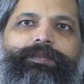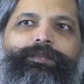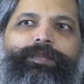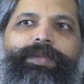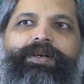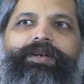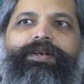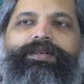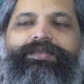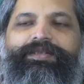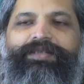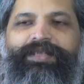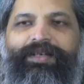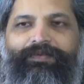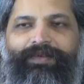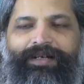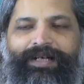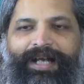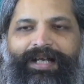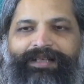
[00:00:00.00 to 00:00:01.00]
Because
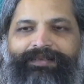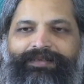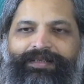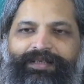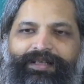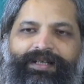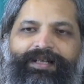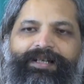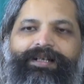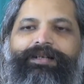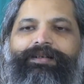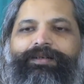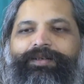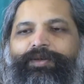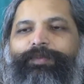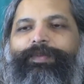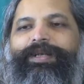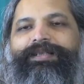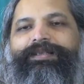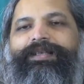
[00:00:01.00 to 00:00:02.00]
even as here,
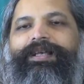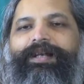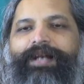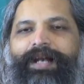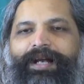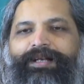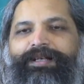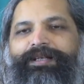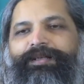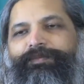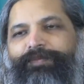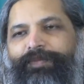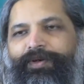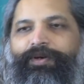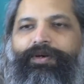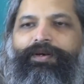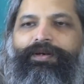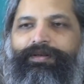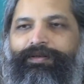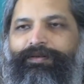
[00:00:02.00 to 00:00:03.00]
you may say random
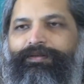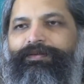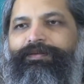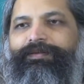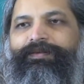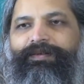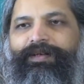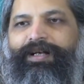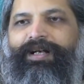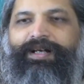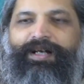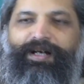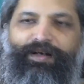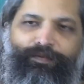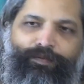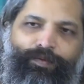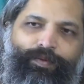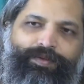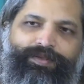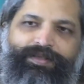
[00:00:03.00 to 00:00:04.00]
or occult
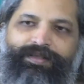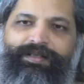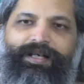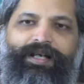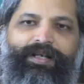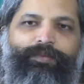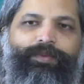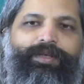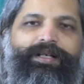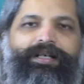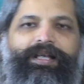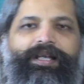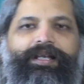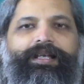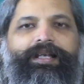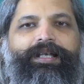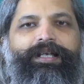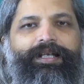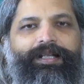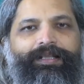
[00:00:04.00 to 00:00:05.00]
forces are working,